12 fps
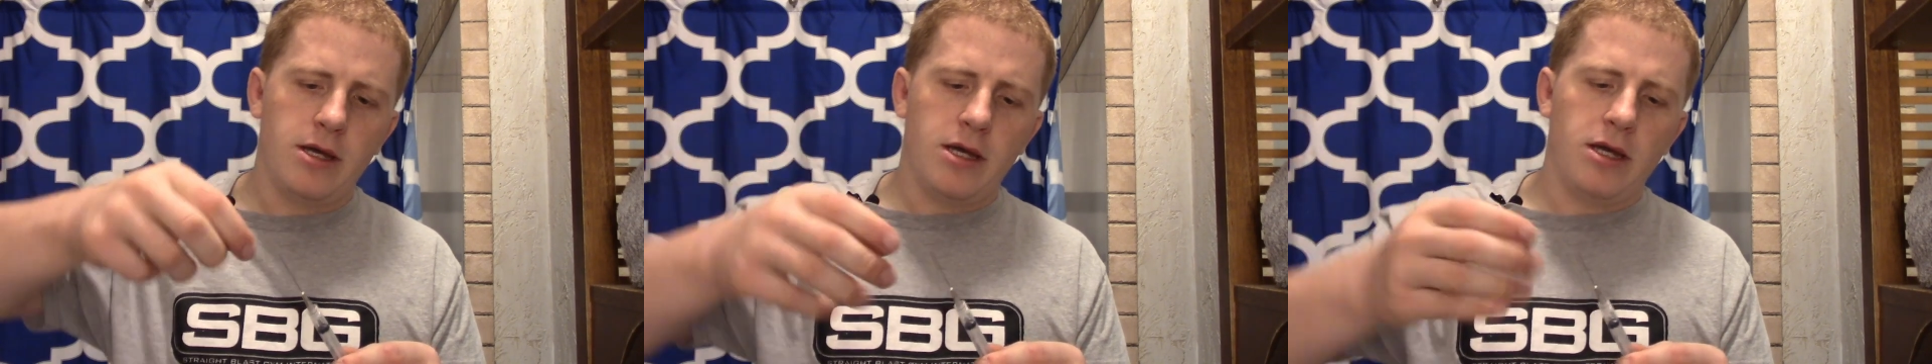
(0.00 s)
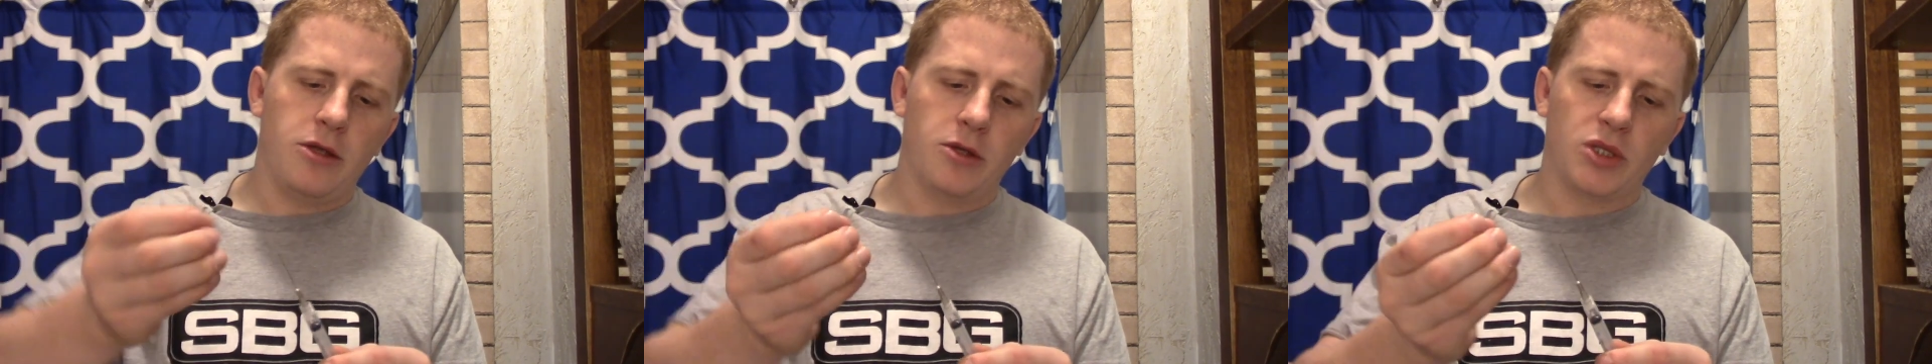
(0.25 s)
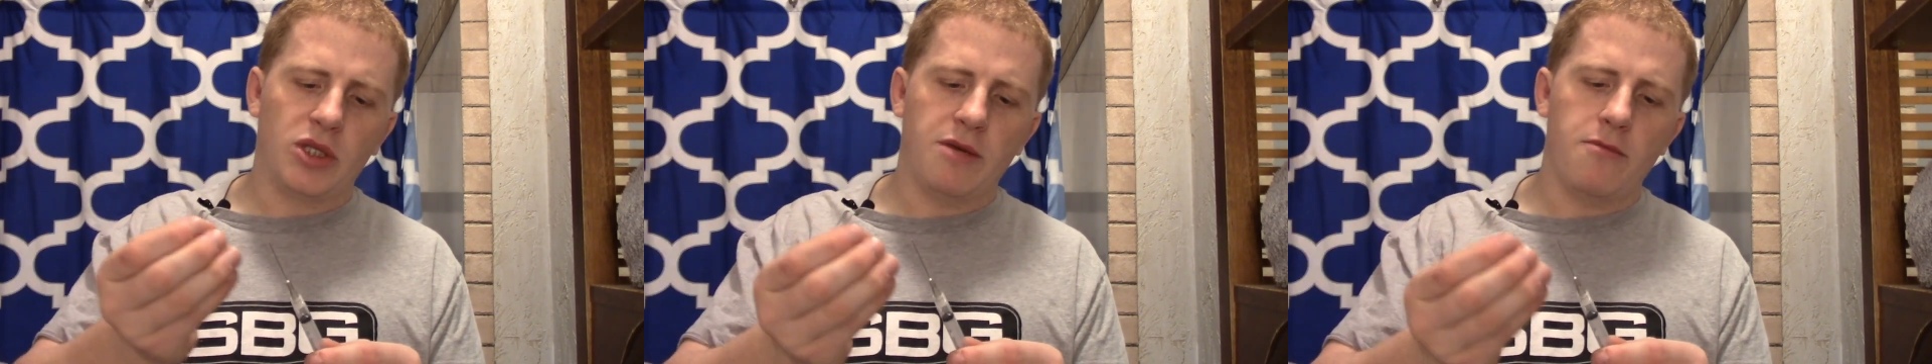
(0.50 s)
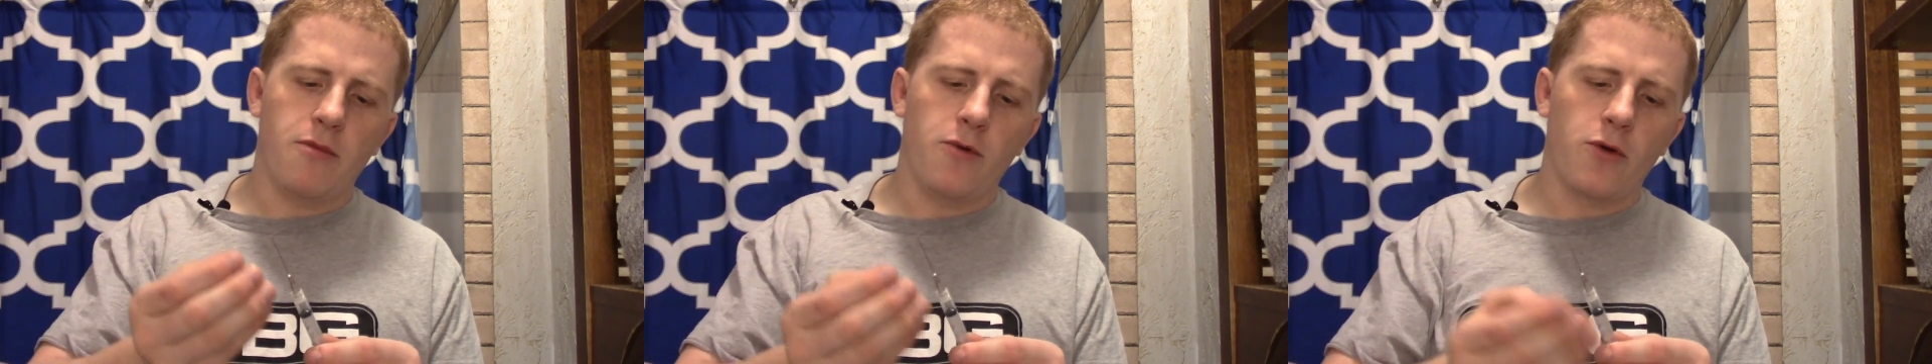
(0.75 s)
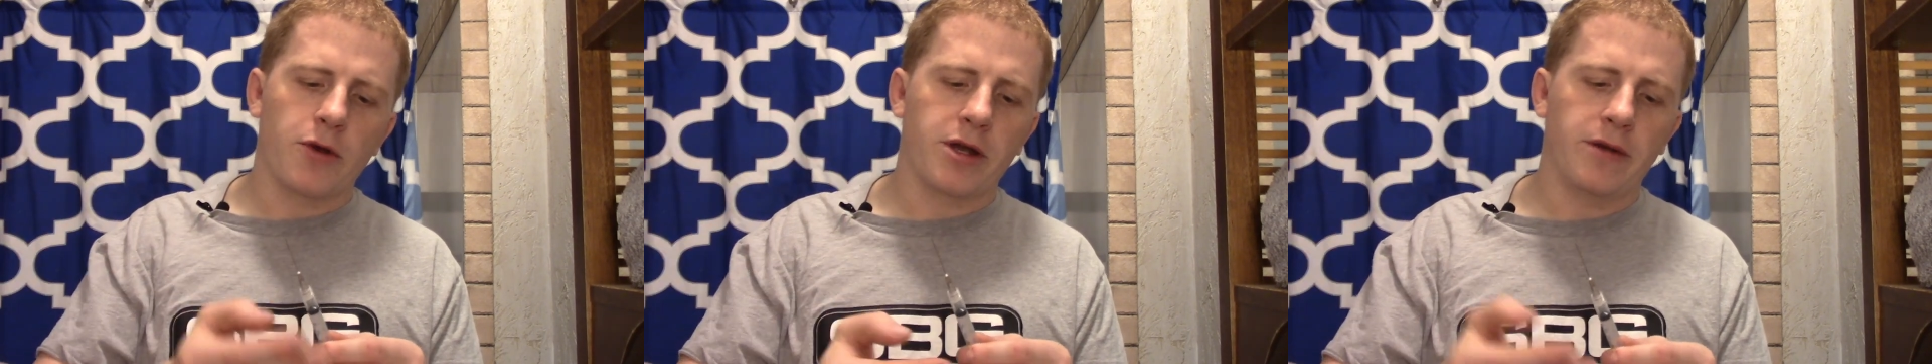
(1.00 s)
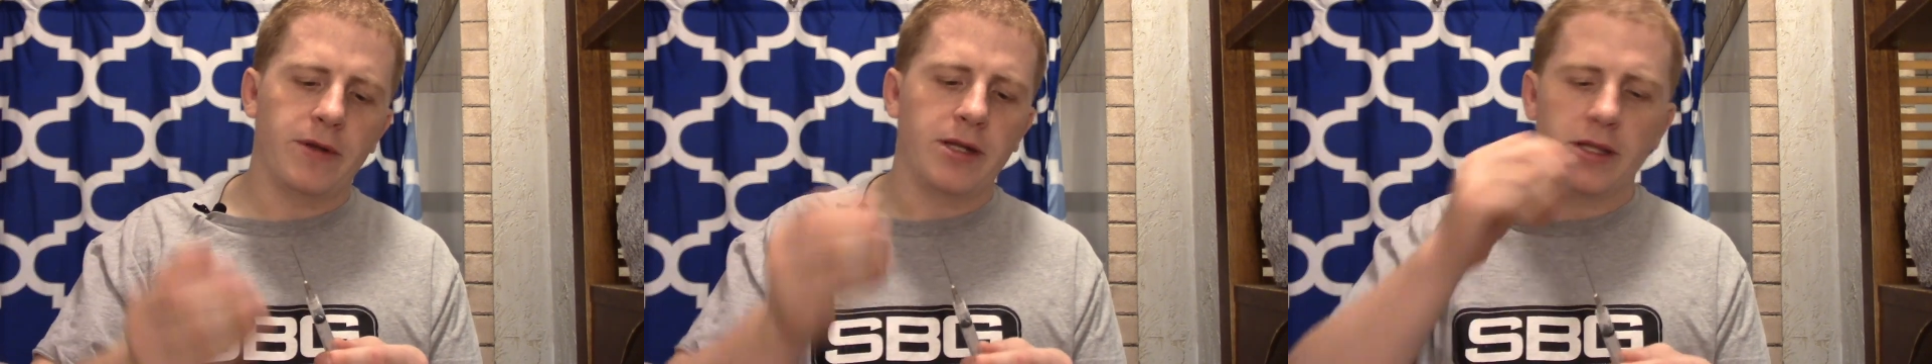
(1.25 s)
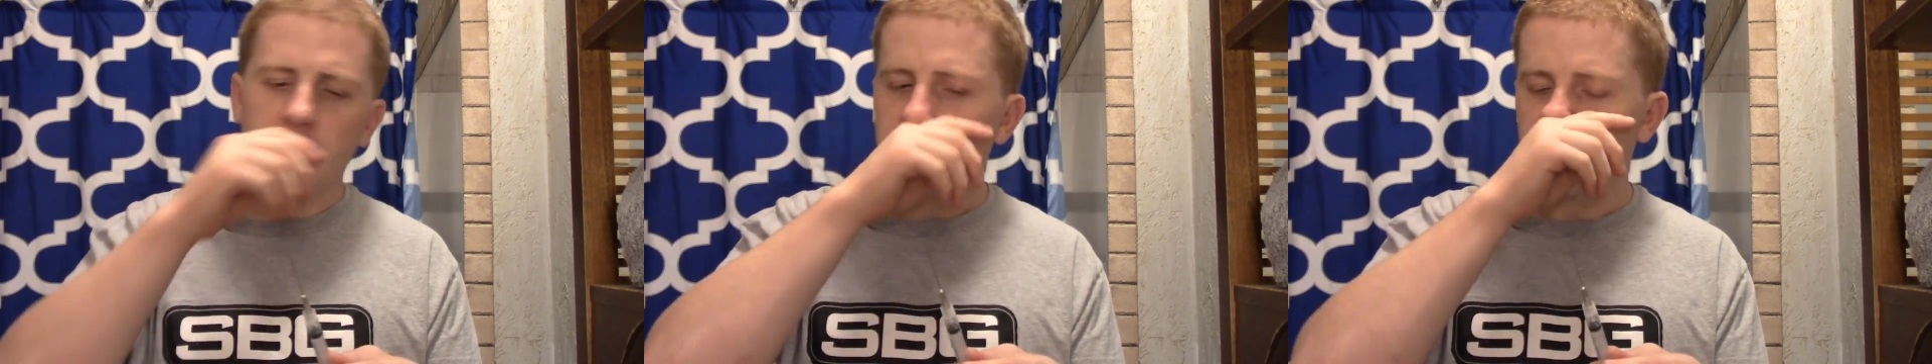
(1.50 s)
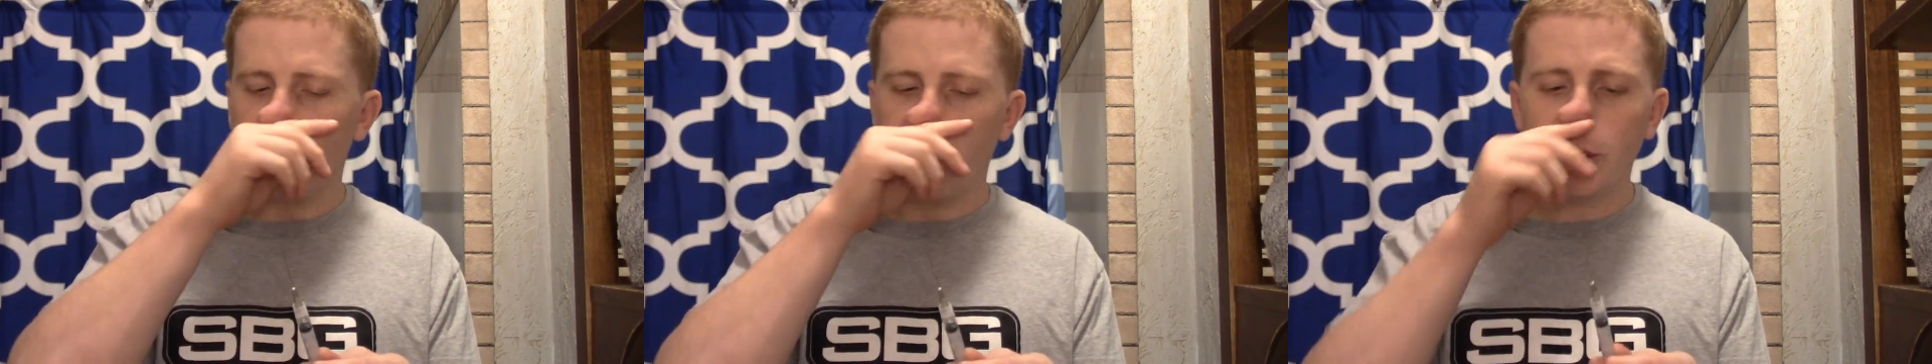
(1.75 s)
and you'll see more come into the
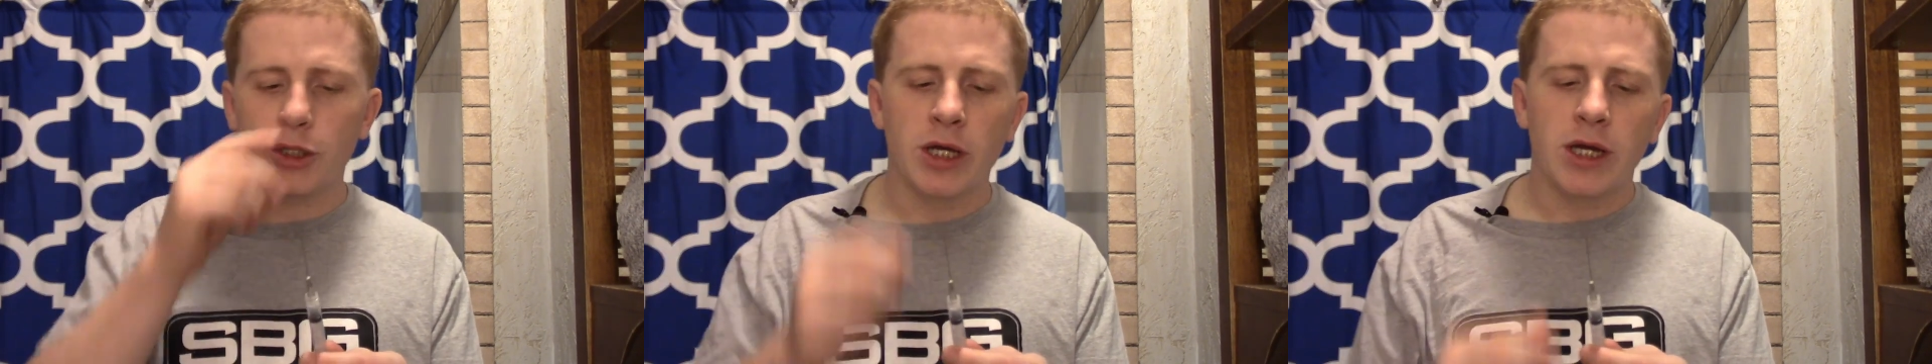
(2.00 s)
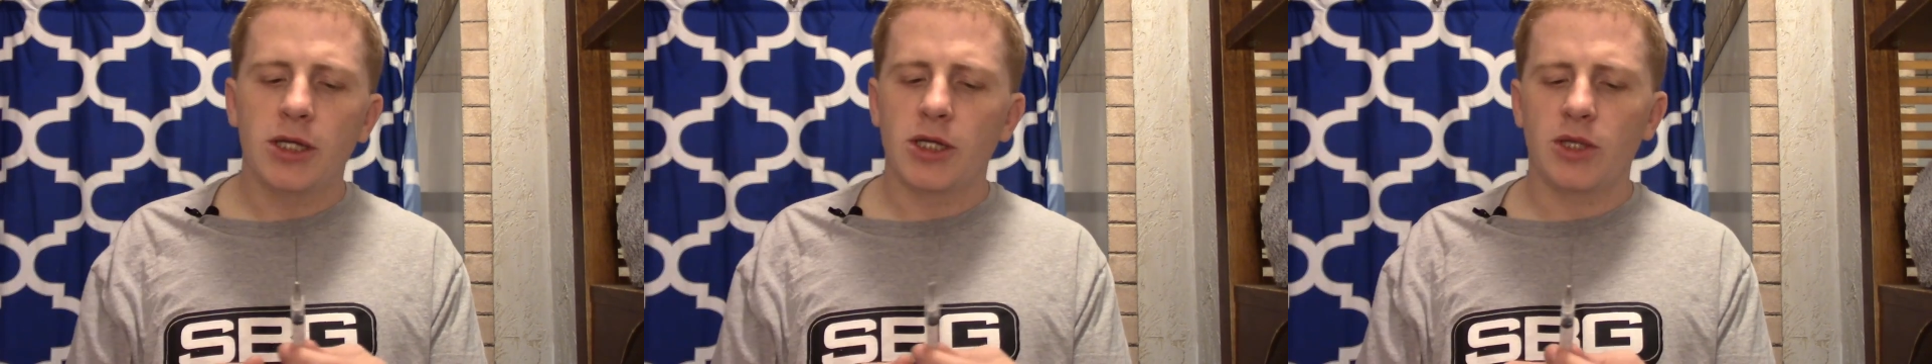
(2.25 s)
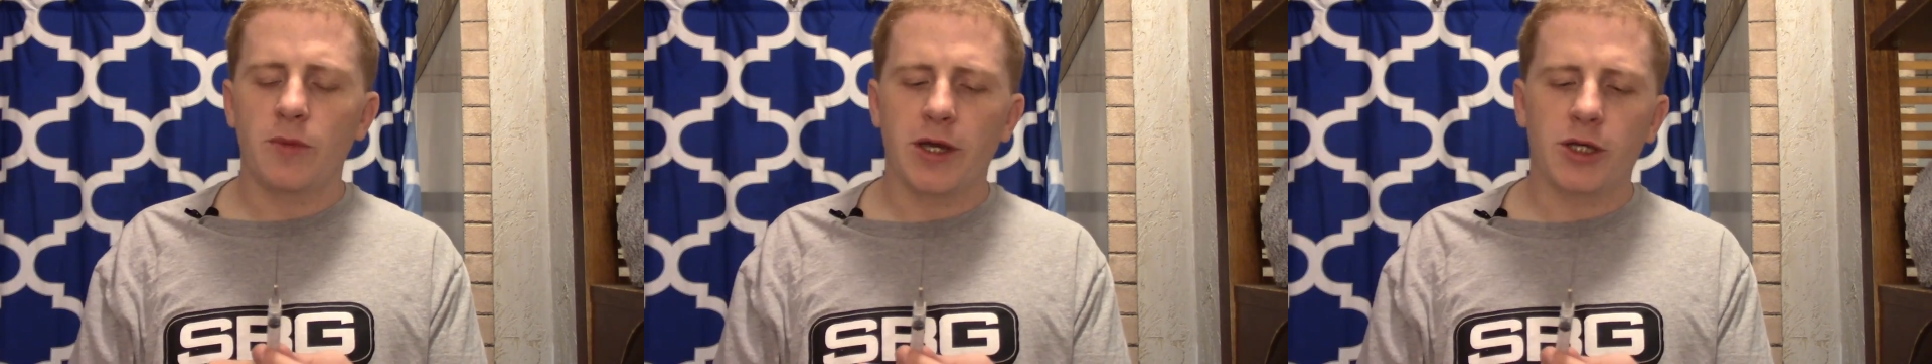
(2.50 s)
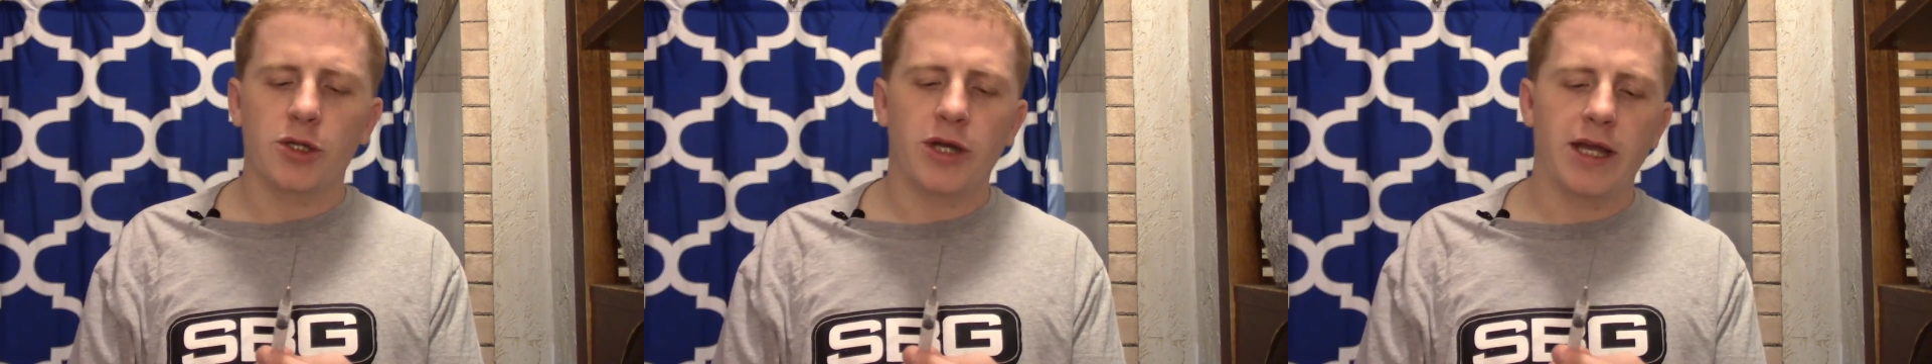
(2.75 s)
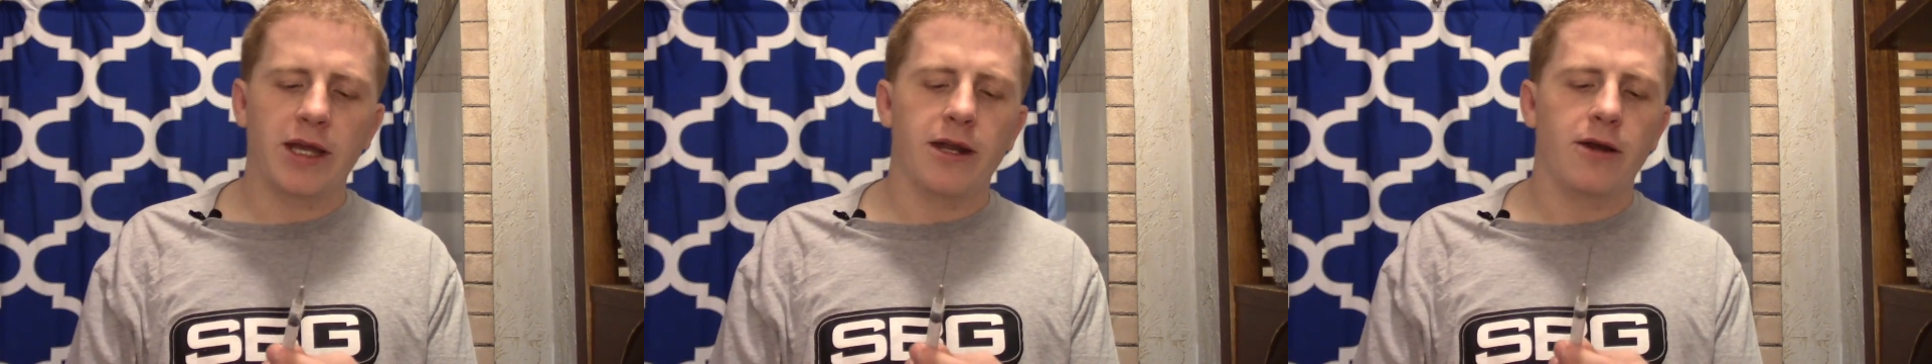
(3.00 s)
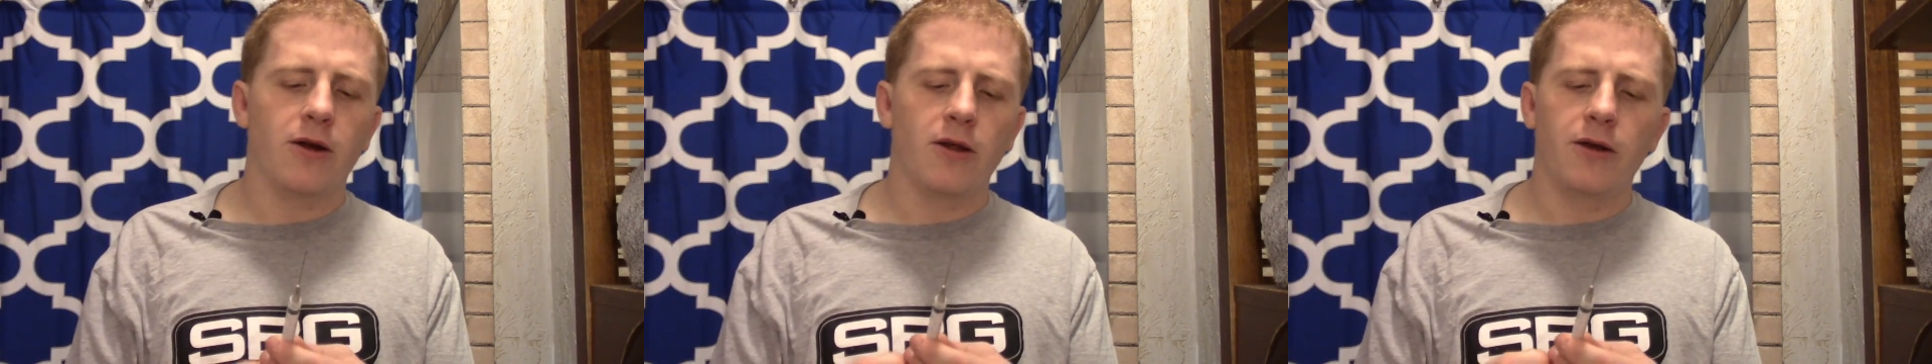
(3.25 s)
syringe just to make sure I get it all.